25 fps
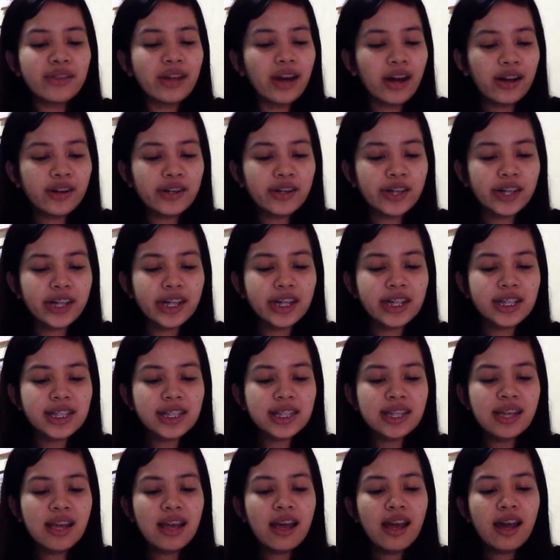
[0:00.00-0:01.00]

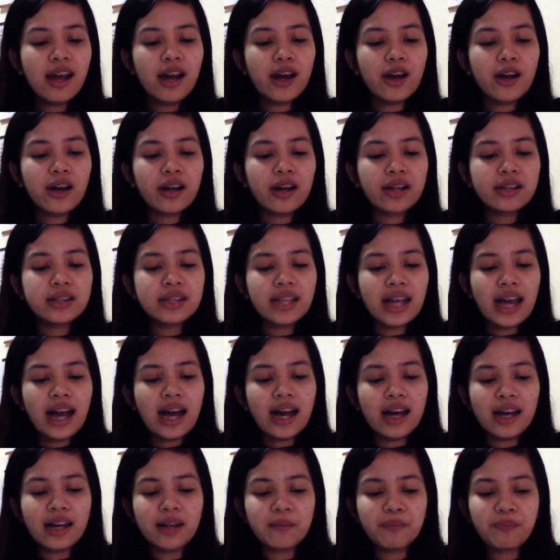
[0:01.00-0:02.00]
vloggers
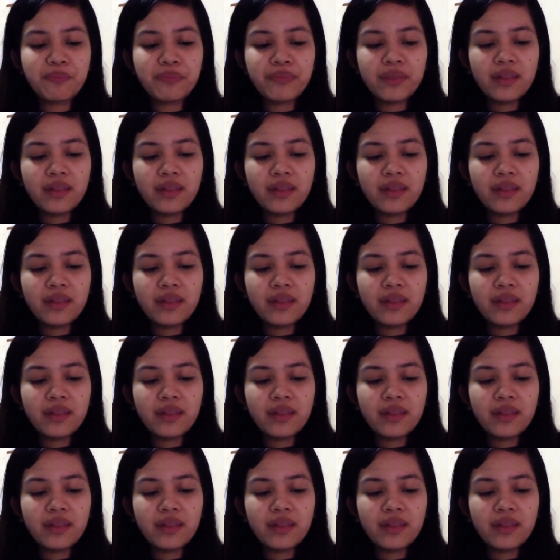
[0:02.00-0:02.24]
na